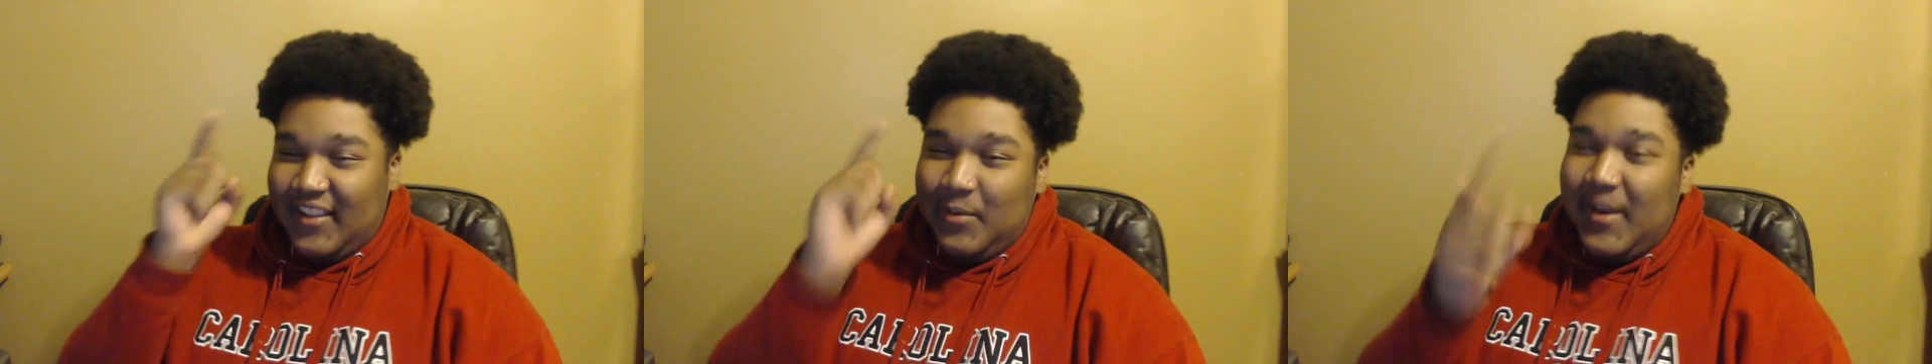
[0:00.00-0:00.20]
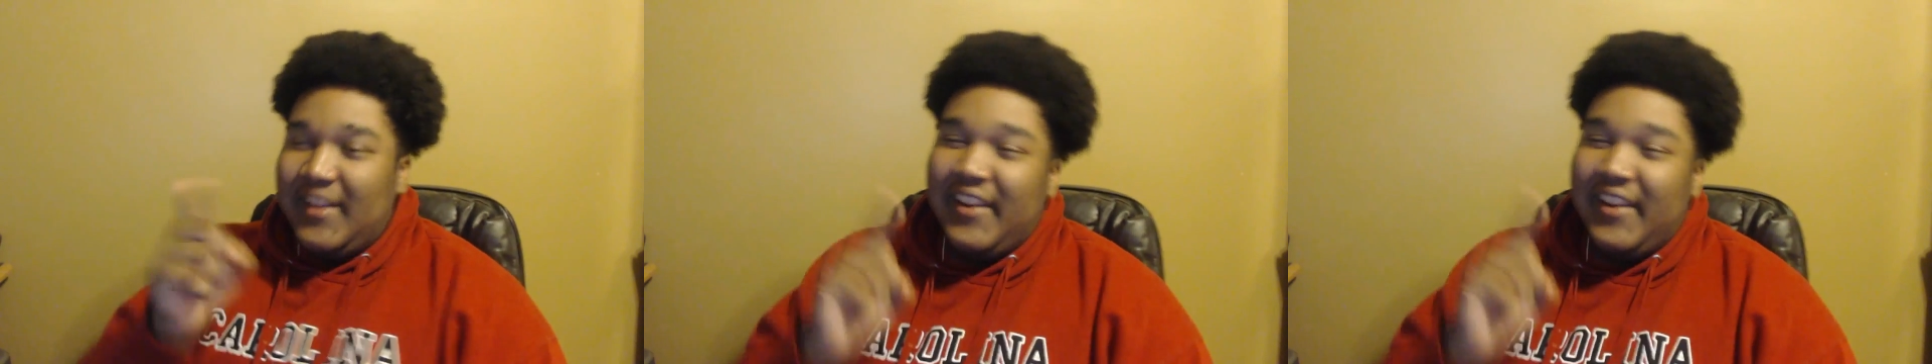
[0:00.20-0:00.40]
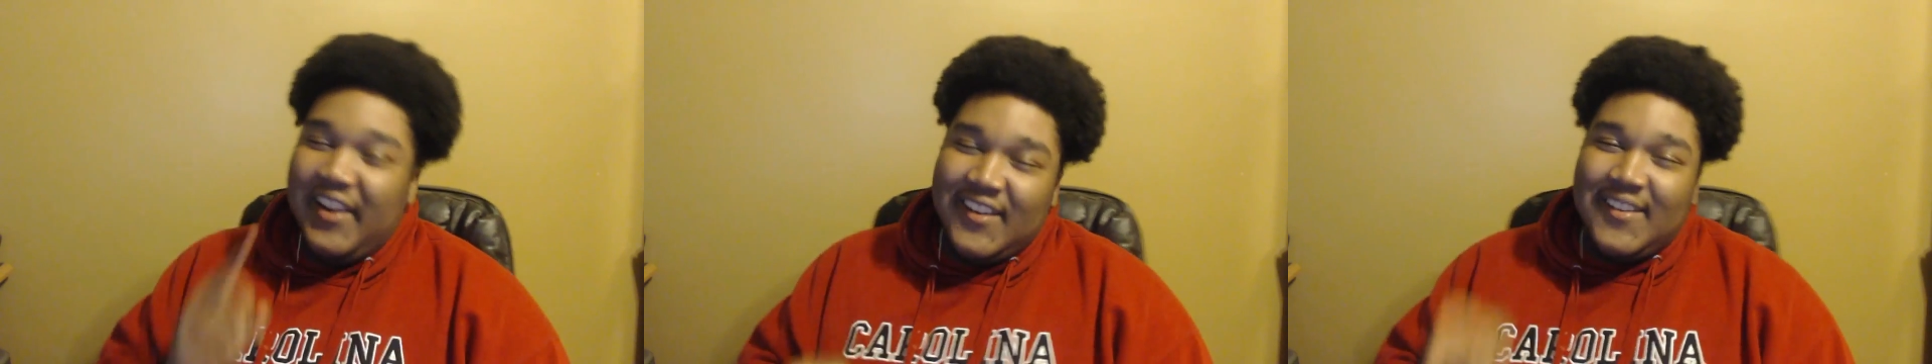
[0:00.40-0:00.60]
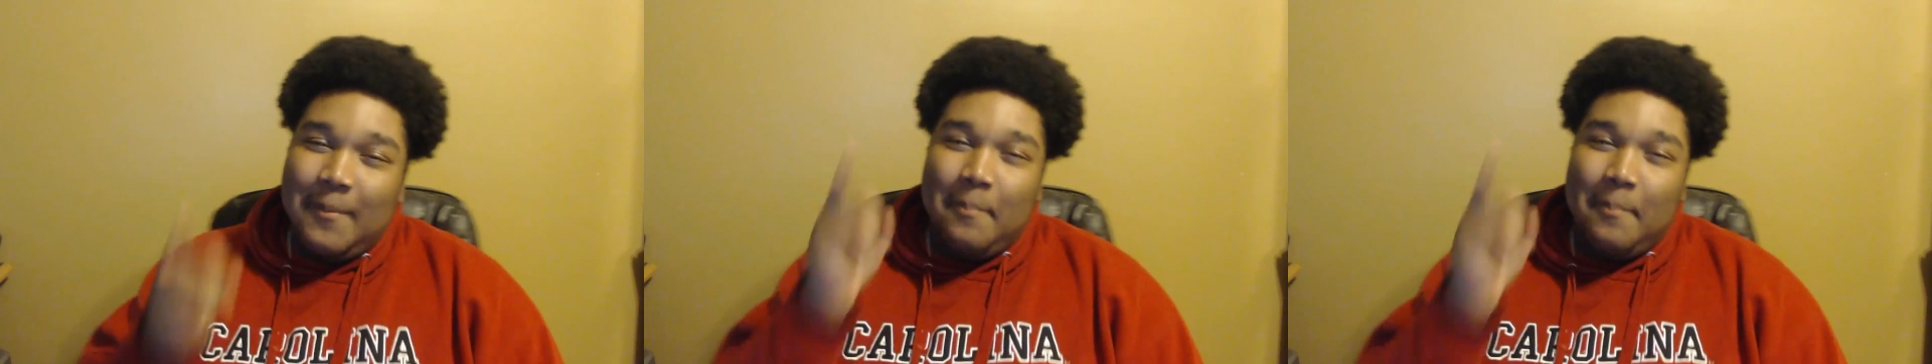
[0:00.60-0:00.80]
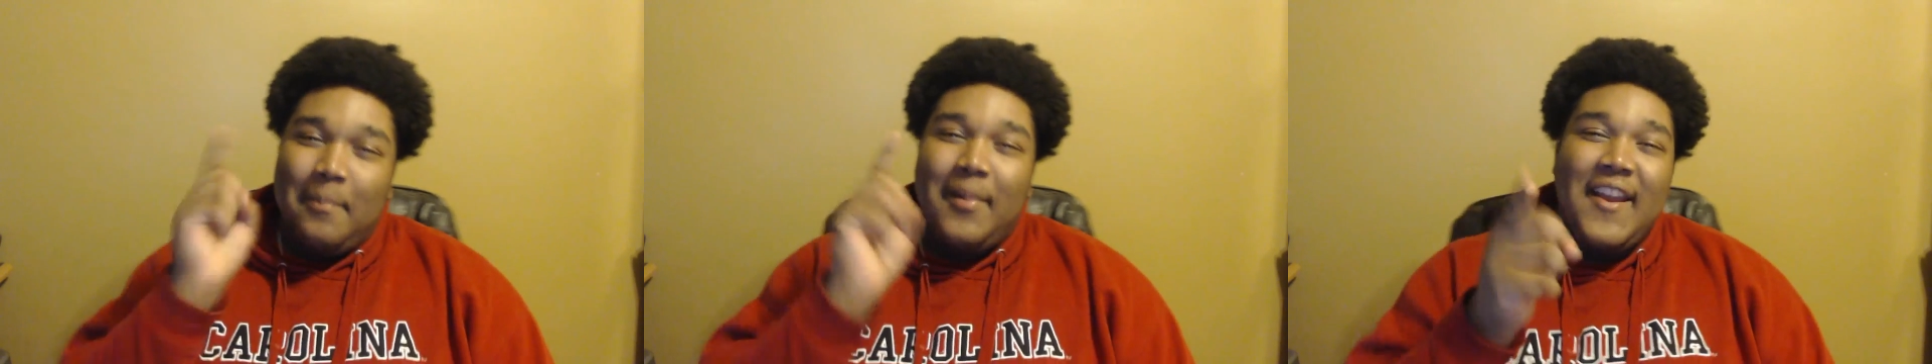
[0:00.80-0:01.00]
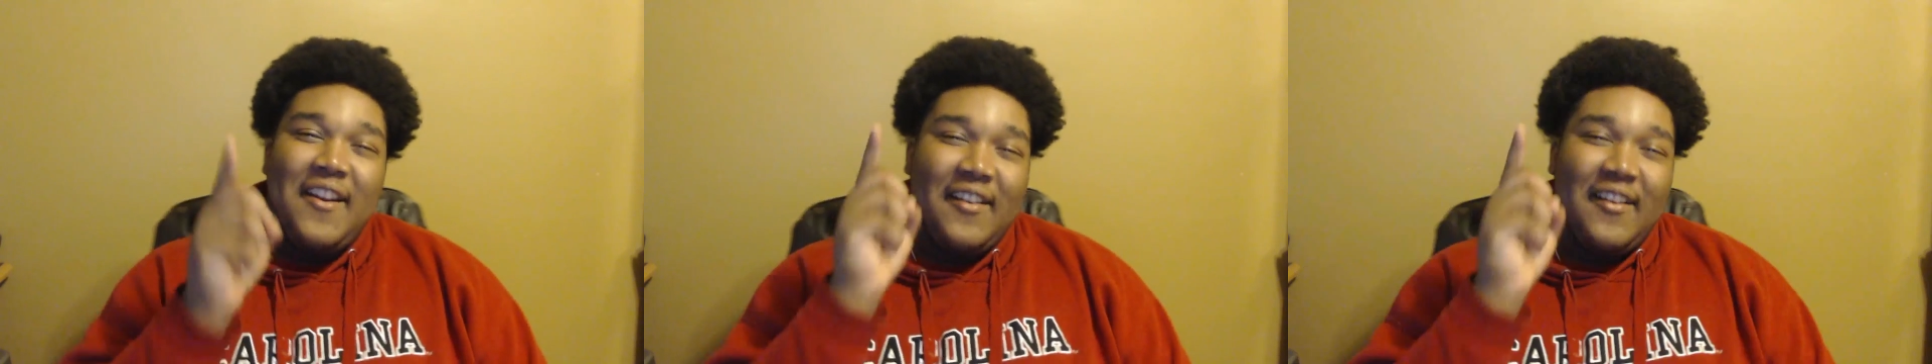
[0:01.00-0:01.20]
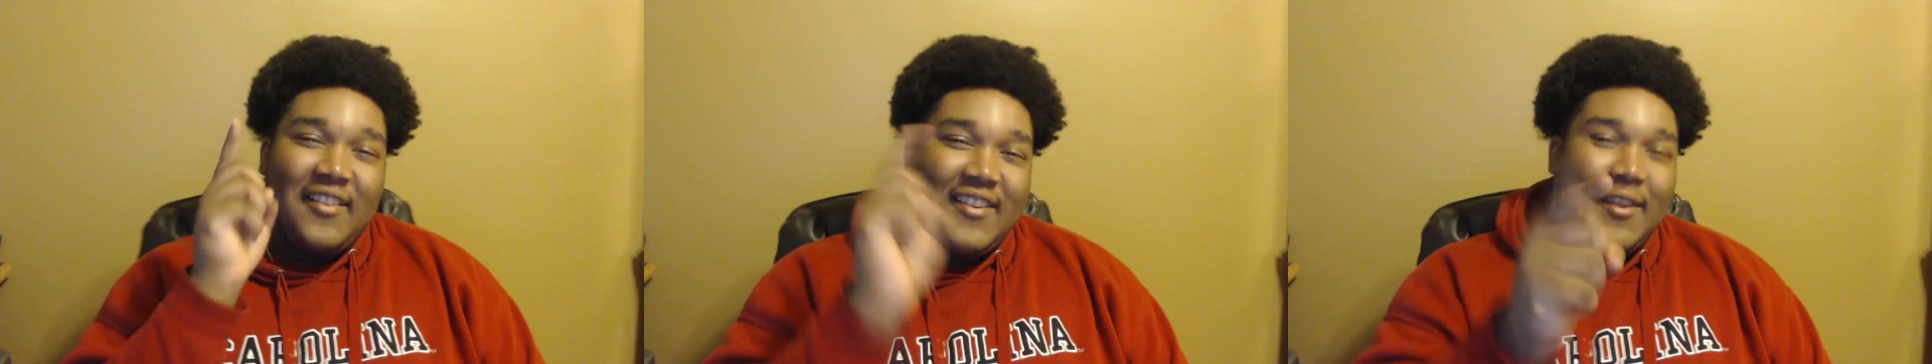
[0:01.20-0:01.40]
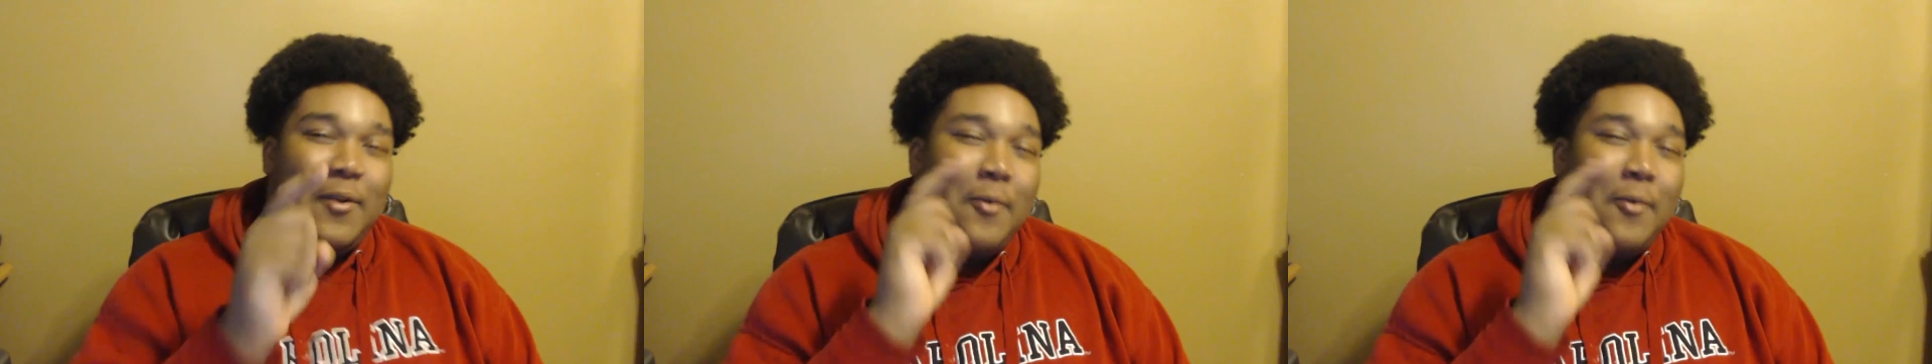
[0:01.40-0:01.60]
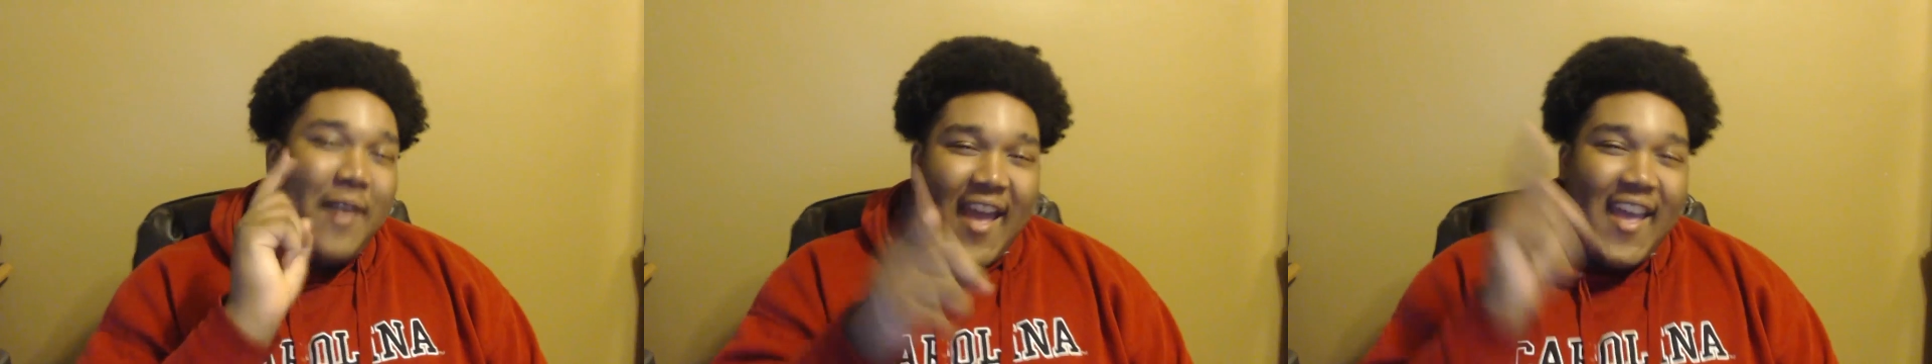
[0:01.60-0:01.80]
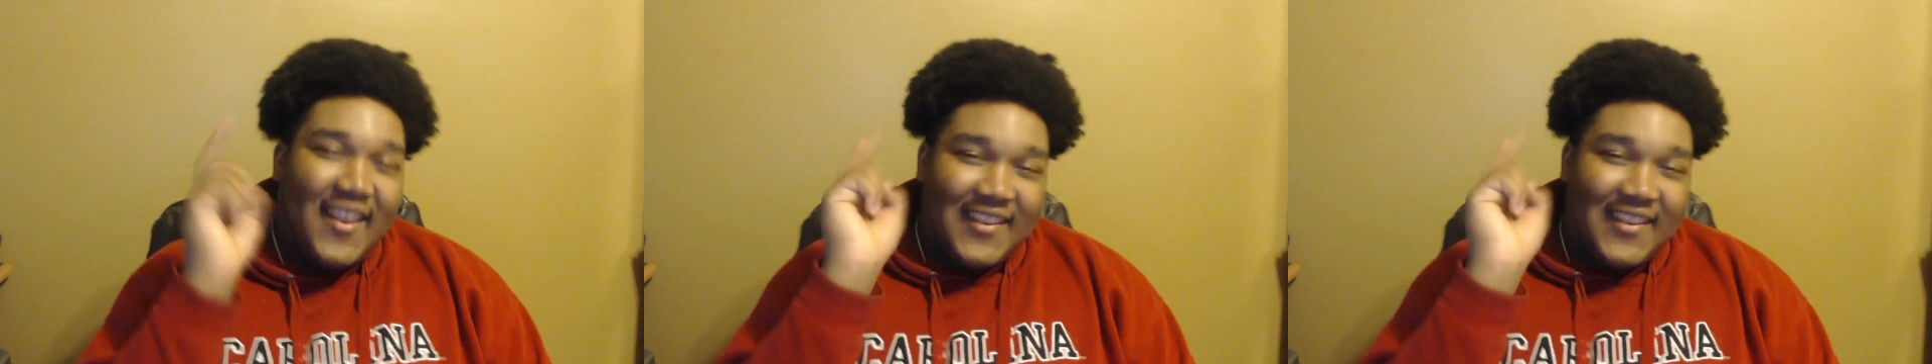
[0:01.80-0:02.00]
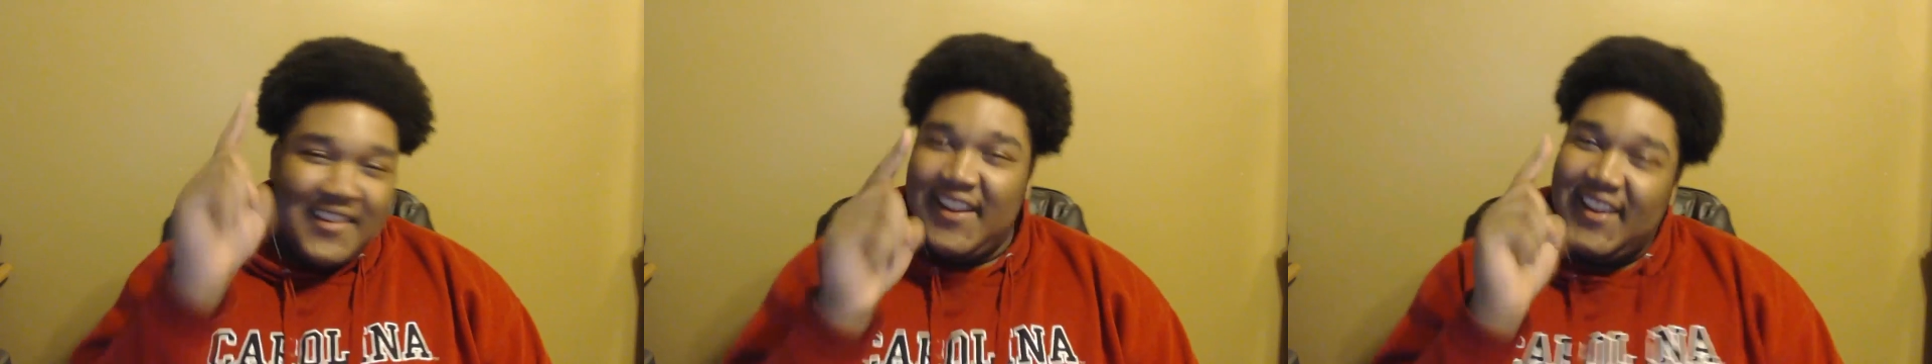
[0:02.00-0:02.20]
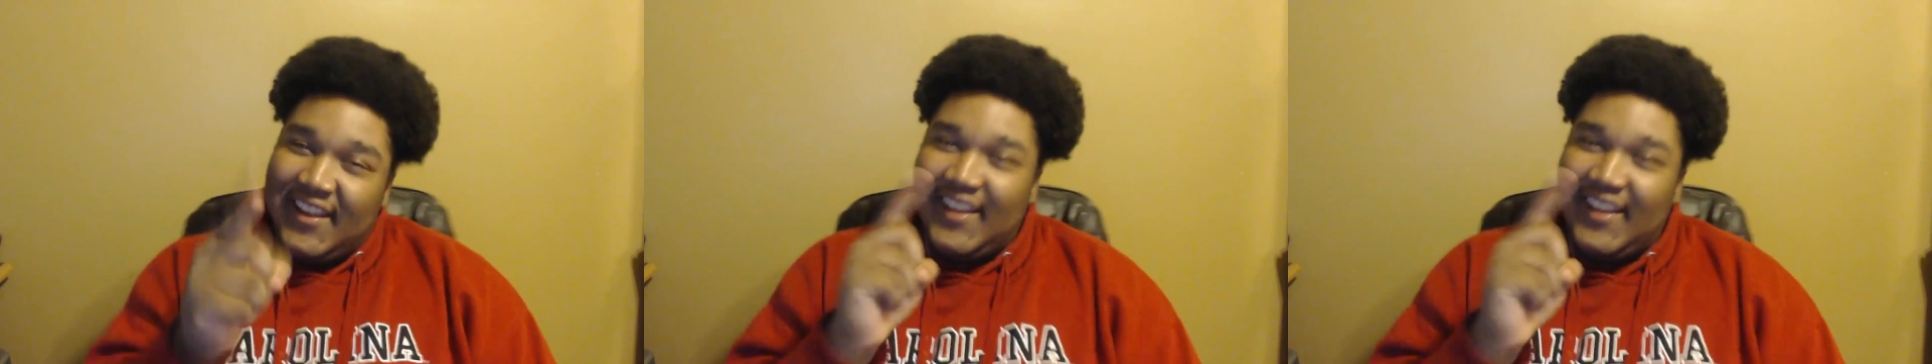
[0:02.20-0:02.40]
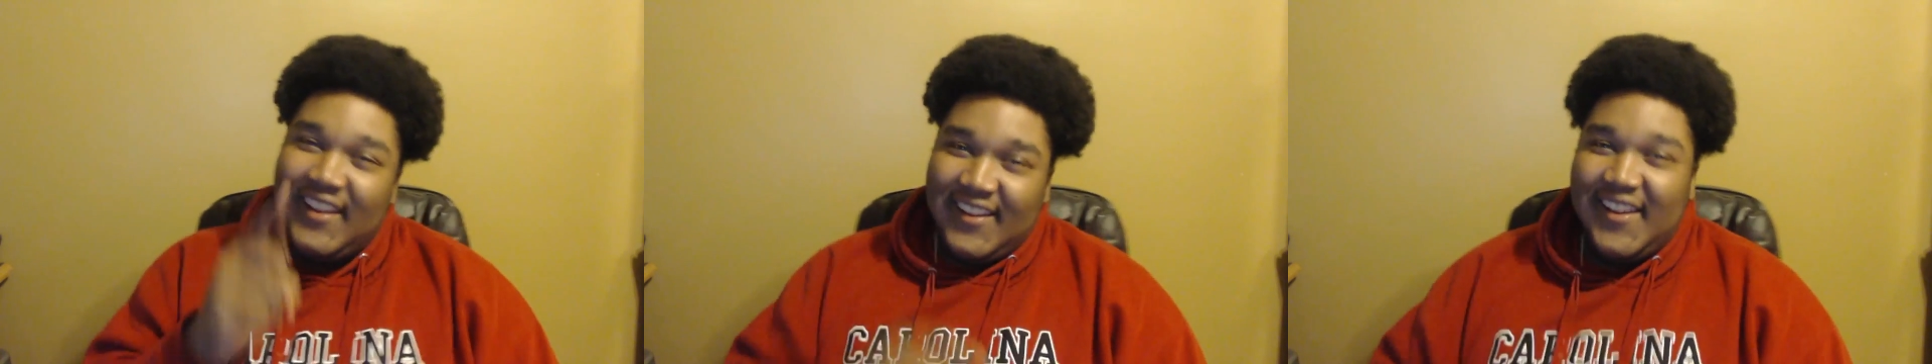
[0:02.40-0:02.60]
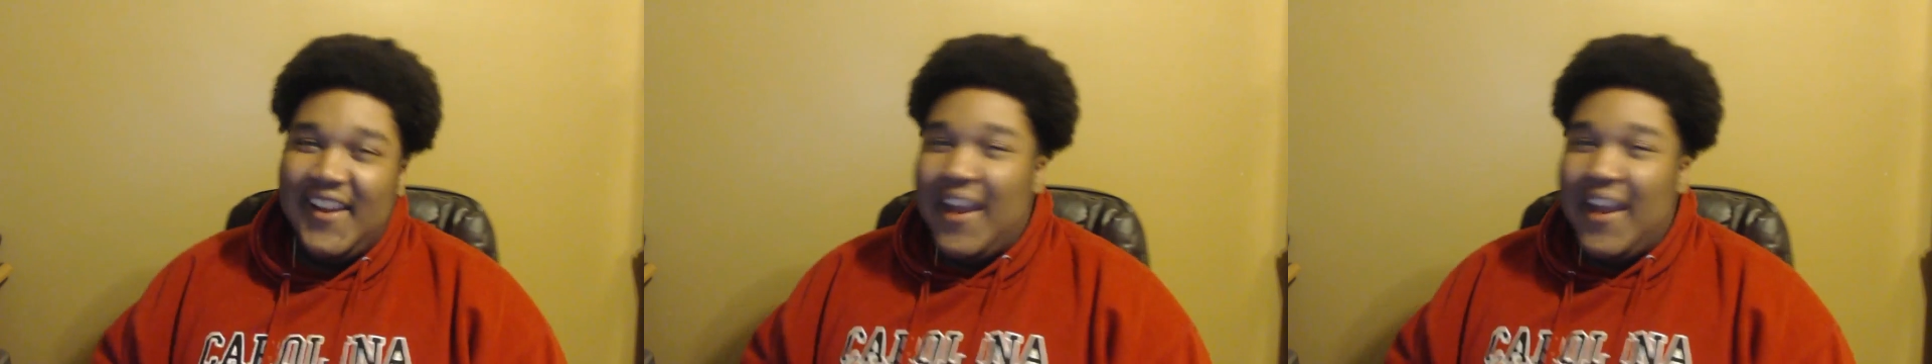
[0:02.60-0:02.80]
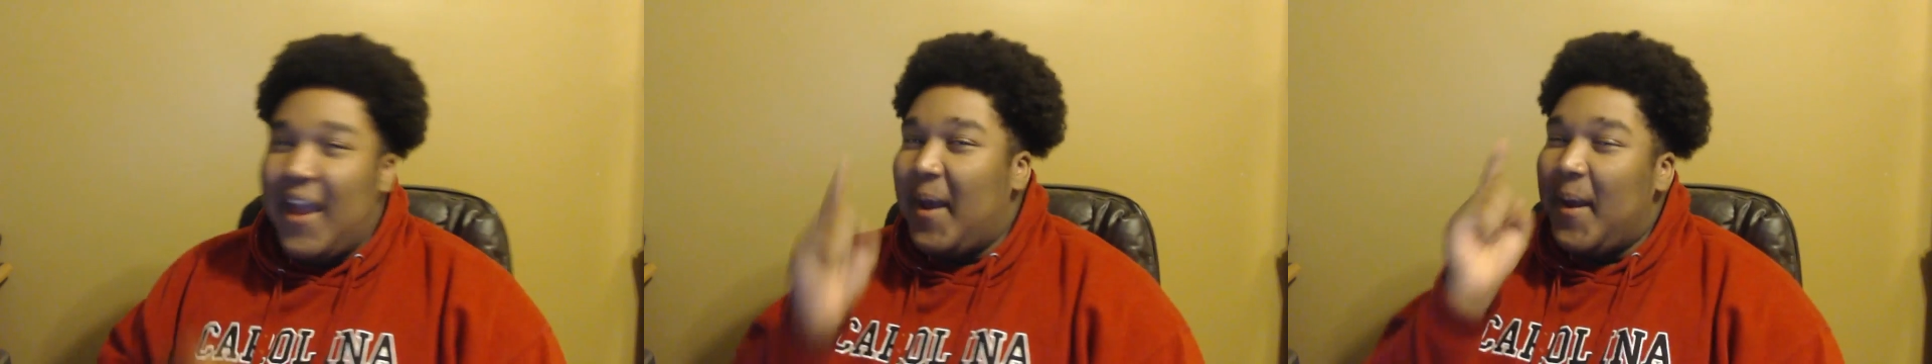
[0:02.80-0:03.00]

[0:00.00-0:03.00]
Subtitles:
Luigi, you just a player two ass nigga.